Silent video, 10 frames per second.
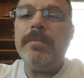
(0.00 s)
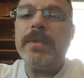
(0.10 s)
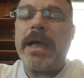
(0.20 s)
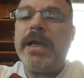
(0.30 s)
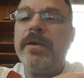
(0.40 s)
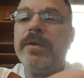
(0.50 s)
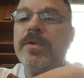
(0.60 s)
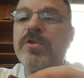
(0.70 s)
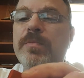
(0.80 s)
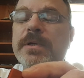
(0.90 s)
Like here on
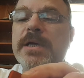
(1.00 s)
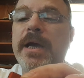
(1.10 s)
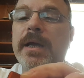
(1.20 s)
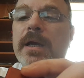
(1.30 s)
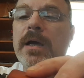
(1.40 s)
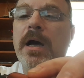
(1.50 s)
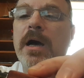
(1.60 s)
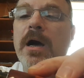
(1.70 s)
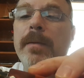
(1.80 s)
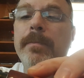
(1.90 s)
the Super Tank,
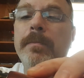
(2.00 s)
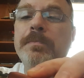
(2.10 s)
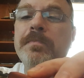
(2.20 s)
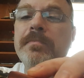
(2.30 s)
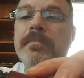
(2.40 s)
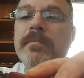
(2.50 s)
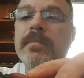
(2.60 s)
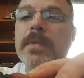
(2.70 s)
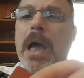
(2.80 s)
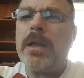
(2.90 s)
on
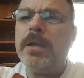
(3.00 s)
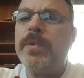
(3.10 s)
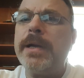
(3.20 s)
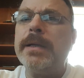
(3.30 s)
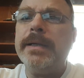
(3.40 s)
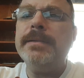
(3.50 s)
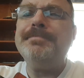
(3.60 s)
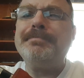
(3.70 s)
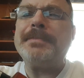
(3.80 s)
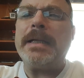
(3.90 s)
an unregulated.
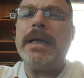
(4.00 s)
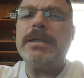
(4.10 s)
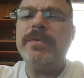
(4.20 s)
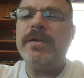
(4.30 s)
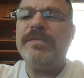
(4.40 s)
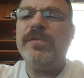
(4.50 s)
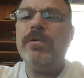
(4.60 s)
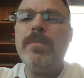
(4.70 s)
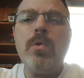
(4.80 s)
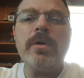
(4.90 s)
I like to run it
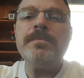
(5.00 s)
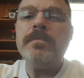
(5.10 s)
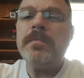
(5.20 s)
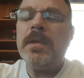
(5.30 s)
full bore.